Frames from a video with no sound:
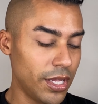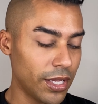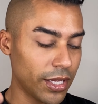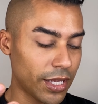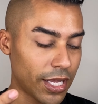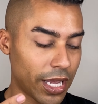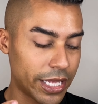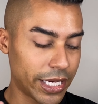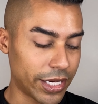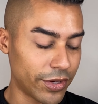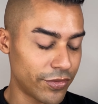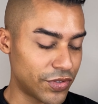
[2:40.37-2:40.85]

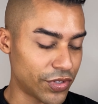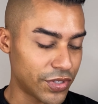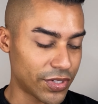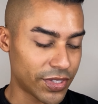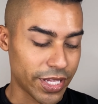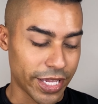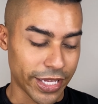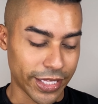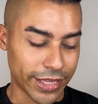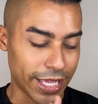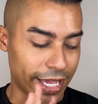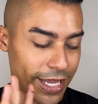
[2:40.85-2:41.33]
kind of just
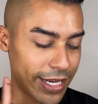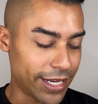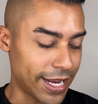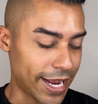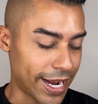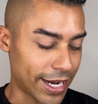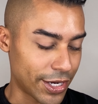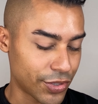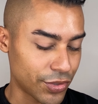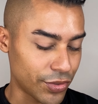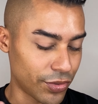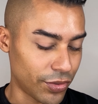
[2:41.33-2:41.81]
like that
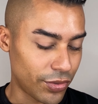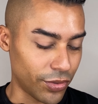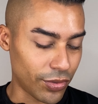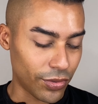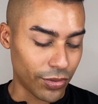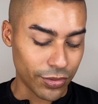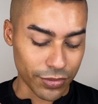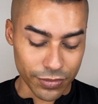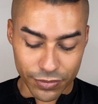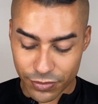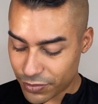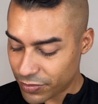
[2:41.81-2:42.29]

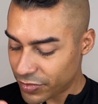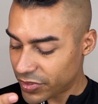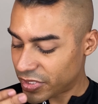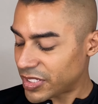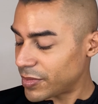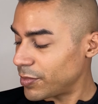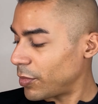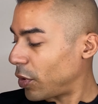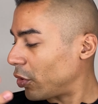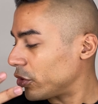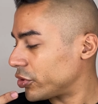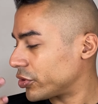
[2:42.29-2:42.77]
natural
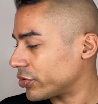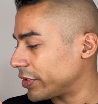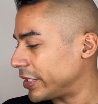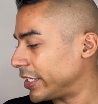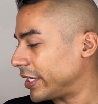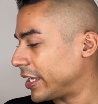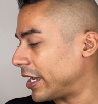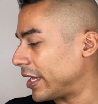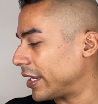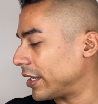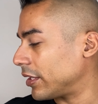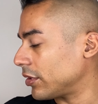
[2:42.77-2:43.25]
smoldery
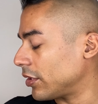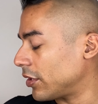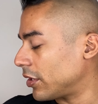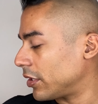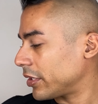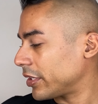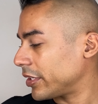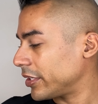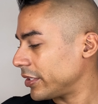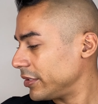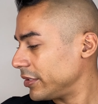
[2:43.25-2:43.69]
kind of look.